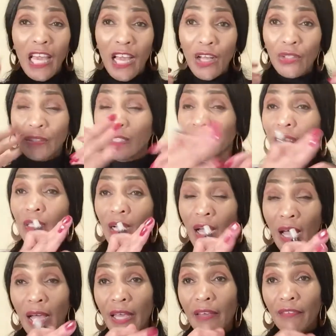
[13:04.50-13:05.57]
else
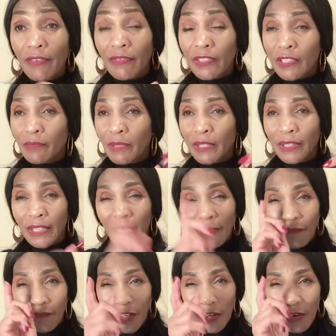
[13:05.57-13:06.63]
I have ever smelled, and I
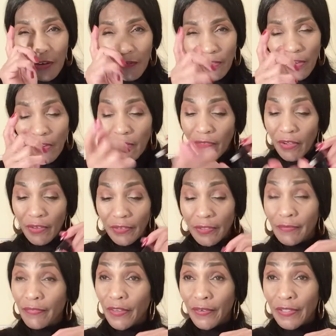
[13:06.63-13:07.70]
very, very, very,
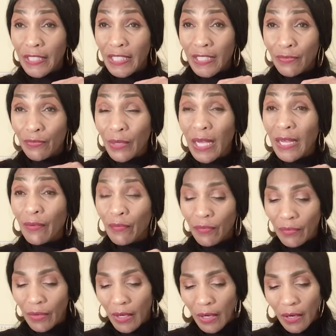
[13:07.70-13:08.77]
very,
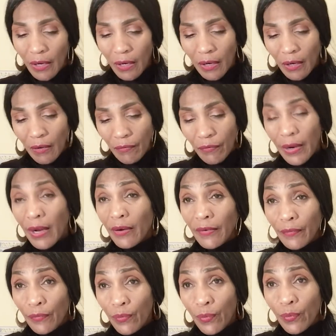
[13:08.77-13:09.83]
rare,
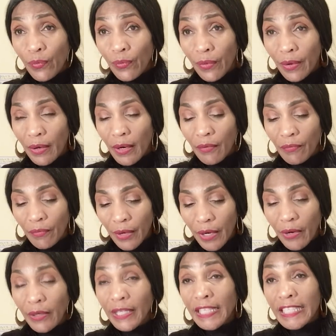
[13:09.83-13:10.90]
I
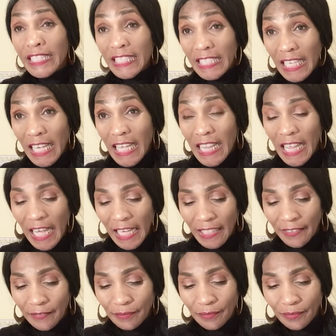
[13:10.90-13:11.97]
rarely say that.
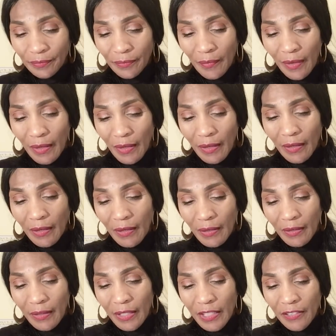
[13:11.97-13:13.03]

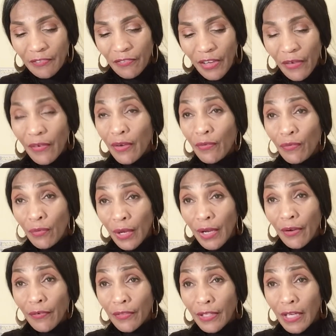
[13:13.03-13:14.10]
It's very
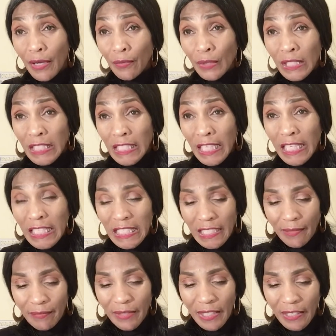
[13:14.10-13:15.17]
rare that I would say
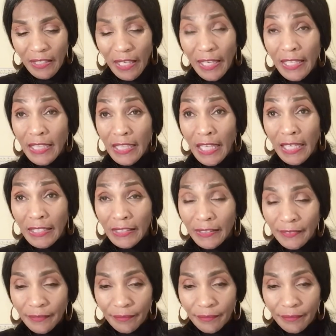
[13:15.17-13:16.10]
something like that.